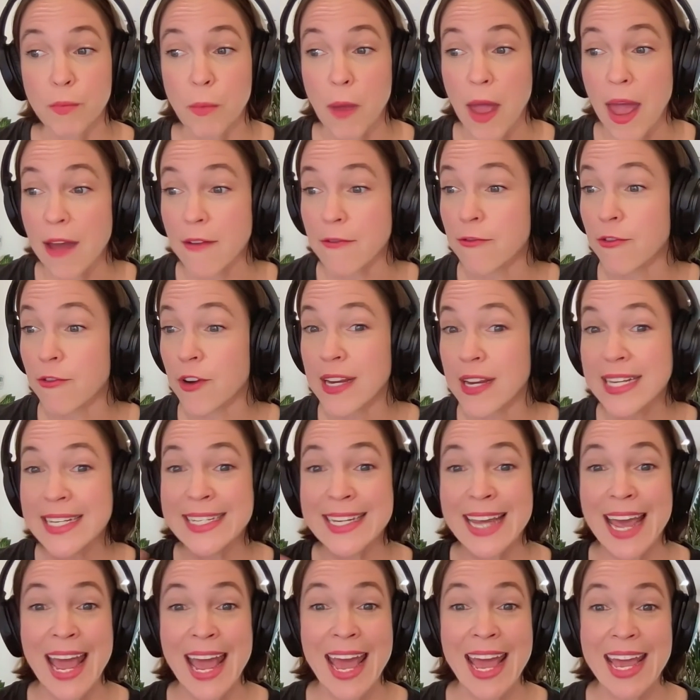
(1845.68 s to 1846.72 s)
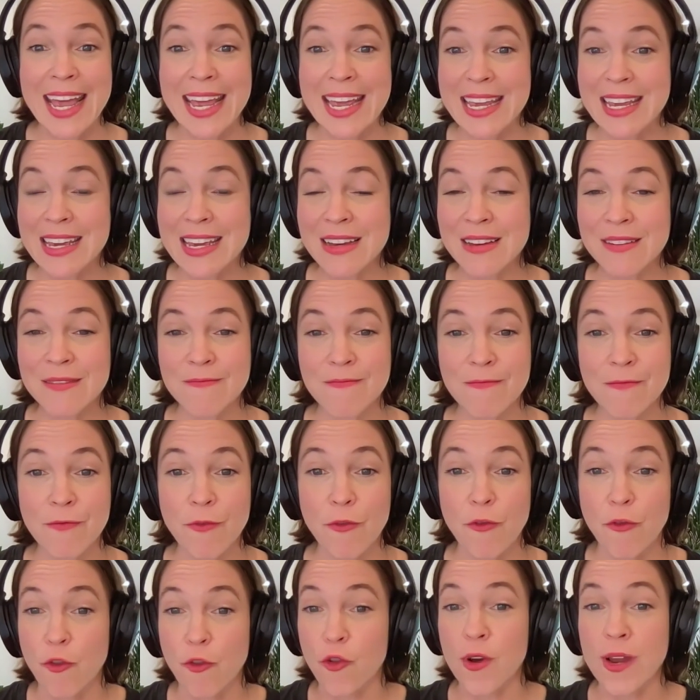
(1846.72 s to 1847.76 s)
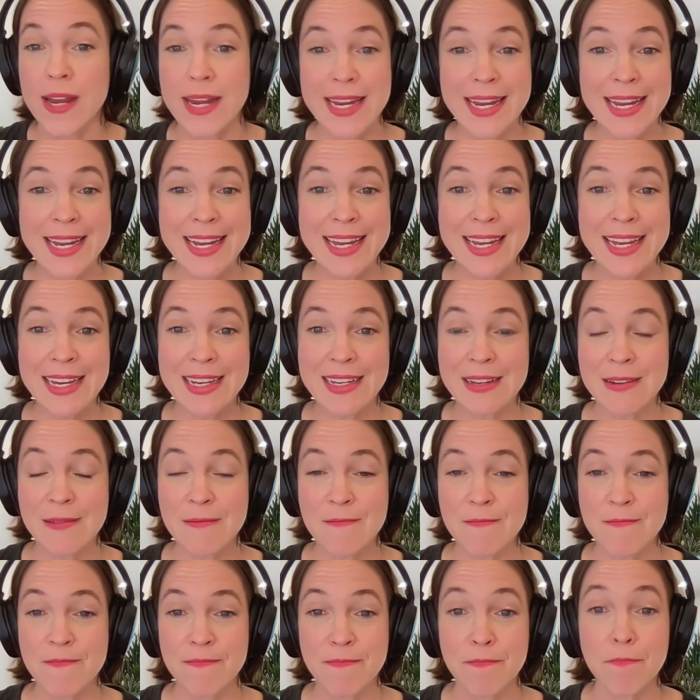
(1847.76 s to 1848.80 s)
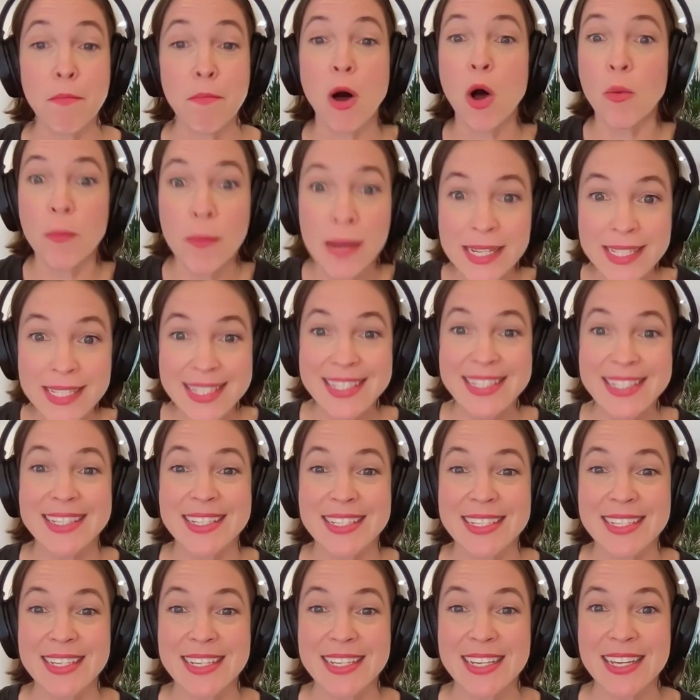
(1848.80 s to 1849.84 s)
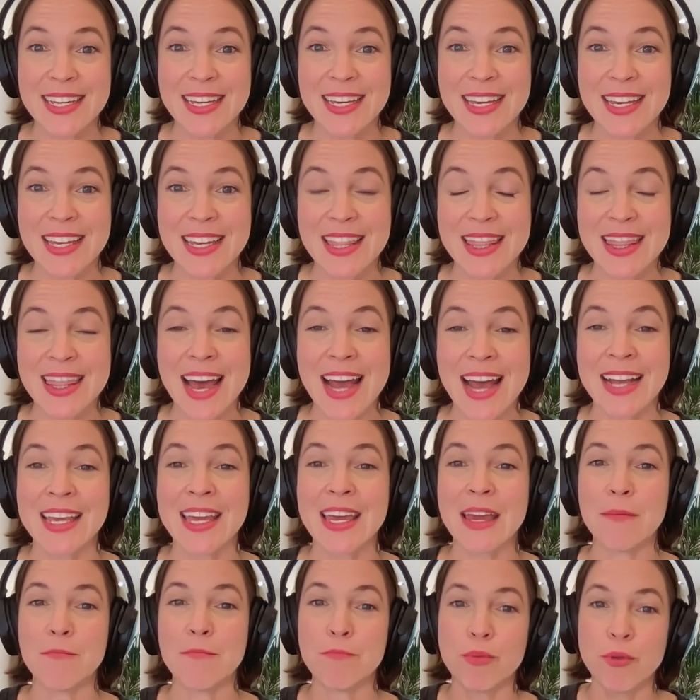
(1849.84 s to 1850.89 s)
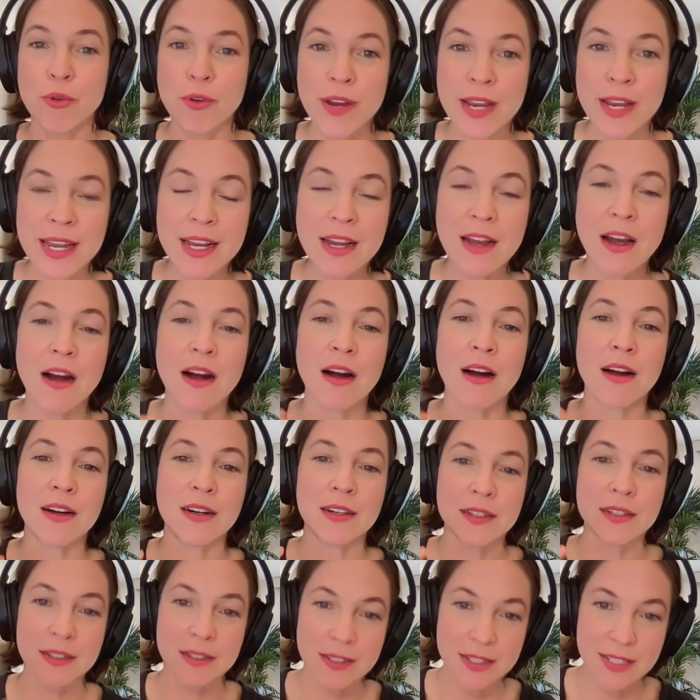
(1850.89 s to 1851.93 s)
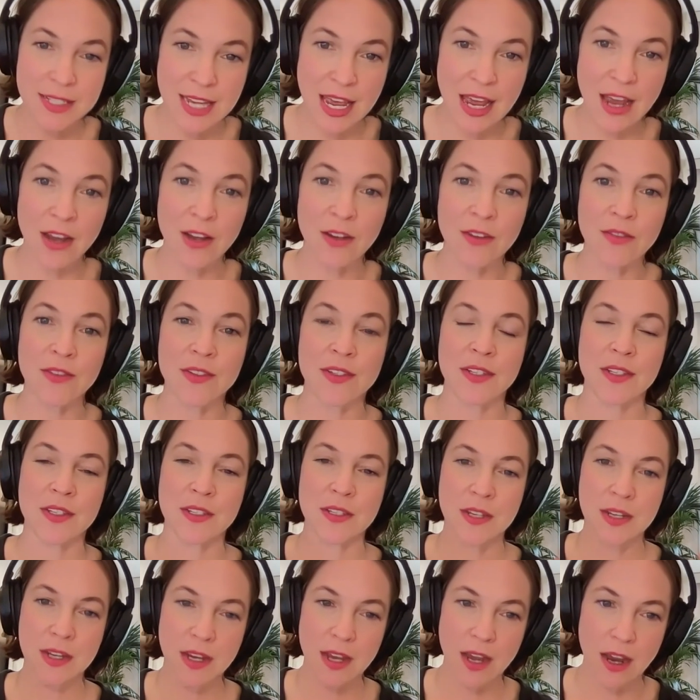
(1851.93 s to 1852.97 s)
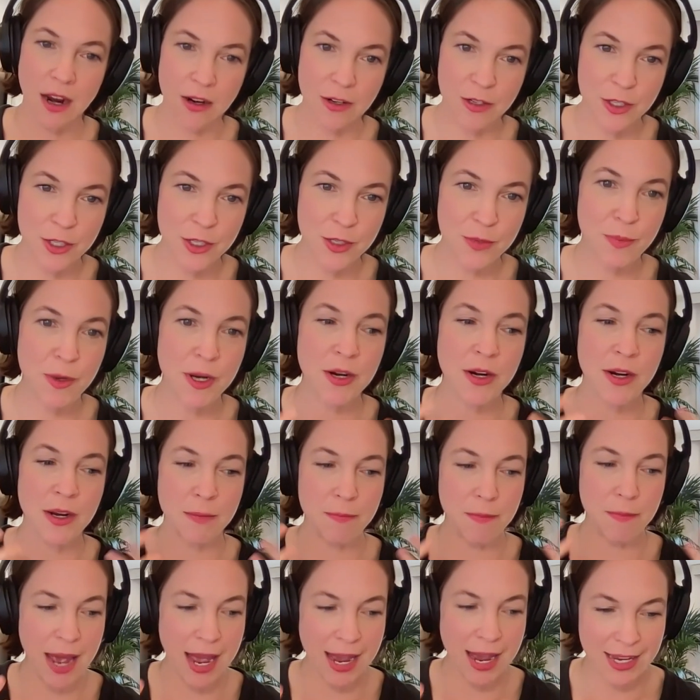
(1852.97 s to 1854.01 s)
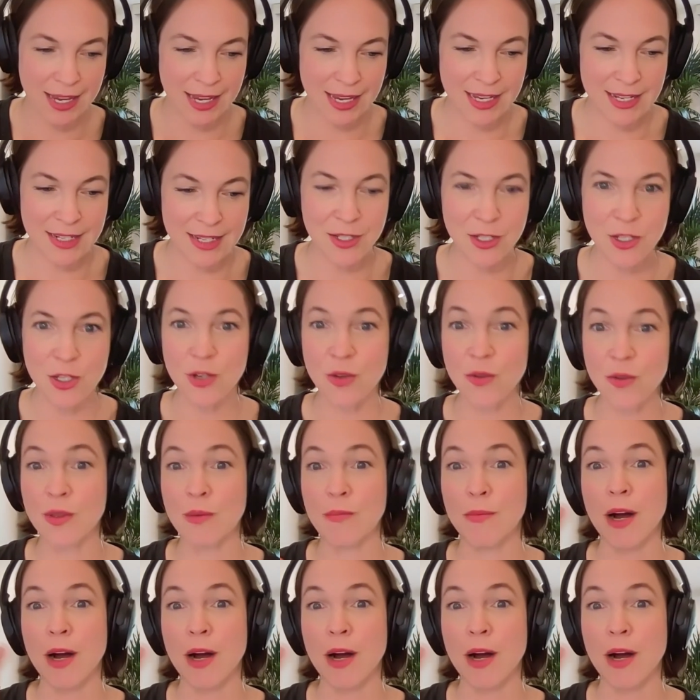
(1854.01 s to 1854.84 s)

everyday, free moments that can bring ourselves, our spirit back into the